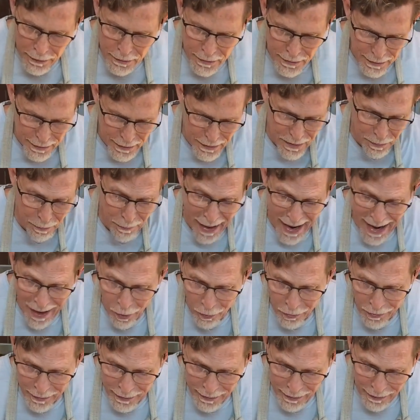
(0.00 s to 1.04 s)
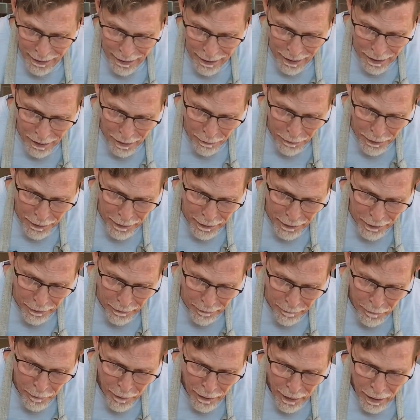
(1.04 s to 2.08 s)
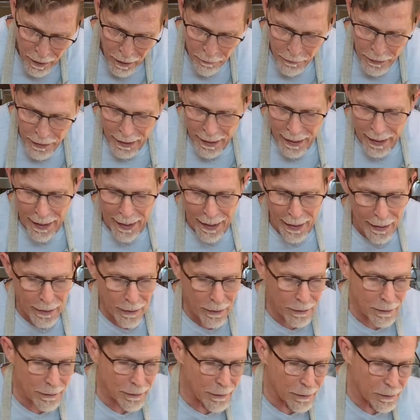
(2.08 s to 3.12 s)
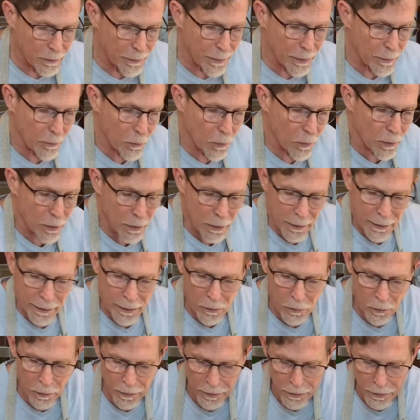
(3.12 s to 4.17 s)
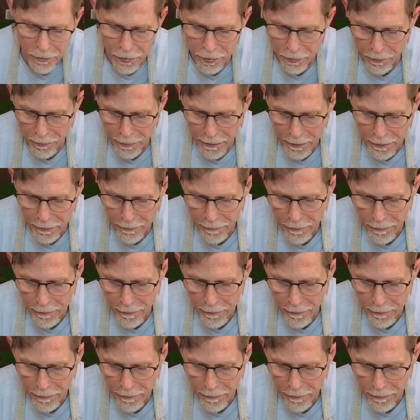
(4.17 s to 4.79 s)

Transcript: See, it's mounding up here. I'm going to add a little bit more liquid to it.